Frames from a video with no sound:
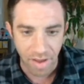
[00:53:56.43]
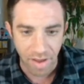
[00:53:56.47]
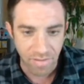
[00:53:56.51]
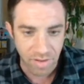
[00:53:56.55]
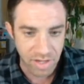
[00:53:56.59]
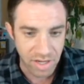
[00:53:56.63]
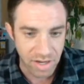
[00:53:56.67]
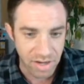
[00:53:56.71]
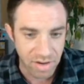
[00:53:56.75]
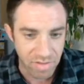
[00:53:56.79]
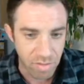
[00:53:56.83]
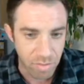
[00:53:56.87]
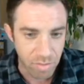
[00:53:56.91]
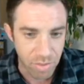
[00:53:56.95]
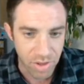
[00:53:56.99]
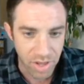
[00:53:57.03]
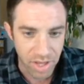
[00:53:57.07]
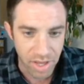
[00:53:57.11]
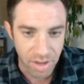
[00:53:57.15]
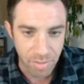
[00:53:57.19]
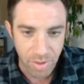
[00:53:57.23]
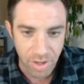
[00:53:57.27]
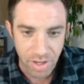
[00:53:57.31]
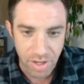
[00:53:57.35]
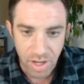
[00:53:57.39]
didn't even
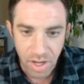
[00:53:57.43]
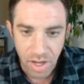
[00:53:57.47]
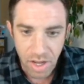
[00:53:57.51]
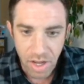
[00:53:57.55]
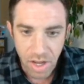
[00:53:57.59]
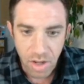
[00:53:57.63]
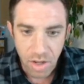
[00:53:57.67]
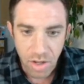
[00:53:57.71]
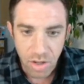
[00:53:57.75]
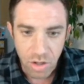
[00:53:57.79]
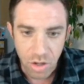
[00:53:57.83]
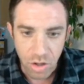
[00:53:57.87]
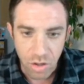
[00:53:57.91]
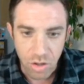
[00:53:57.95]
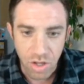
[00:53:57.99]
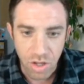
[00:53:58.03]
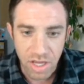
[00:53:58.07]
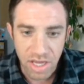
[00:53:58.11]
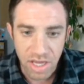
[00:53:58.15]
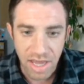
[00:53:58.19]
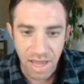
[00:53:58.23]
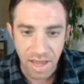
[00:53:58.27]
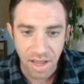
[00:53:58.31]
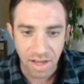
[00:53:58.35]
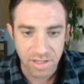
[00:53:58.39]
play, but you're
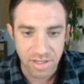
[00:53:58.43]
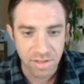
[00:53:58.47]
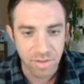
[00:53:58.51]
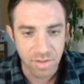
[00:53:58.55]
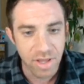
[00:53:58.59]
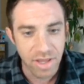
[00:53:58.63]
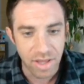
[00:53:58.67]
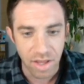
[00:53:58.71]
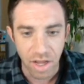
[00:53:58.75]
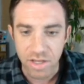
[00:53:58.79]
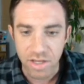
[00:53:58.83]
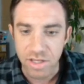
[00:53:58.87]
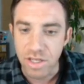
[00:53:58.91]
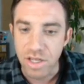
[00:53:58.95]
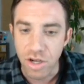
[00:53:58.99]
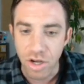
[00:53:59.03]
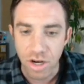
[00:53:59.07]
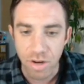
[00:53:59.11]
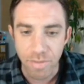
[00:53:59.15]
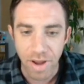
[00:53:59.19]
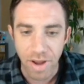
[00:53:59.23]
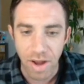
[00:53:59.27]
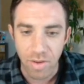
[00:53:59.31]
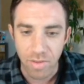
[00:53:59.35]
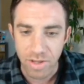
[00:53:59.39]
looking at a good
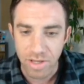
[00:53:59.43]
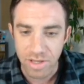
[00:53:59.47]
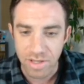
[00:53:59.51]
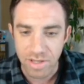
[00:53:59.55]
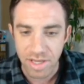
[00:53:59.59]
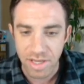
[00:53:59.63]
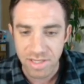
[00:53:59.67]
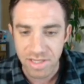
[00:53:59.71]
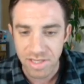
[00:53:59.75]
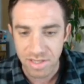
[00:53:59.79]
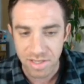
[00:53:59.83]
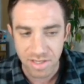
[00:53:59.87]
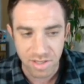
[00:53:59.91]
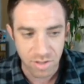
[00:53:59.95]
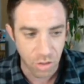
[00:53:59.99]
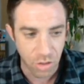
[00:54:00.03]
amount. This is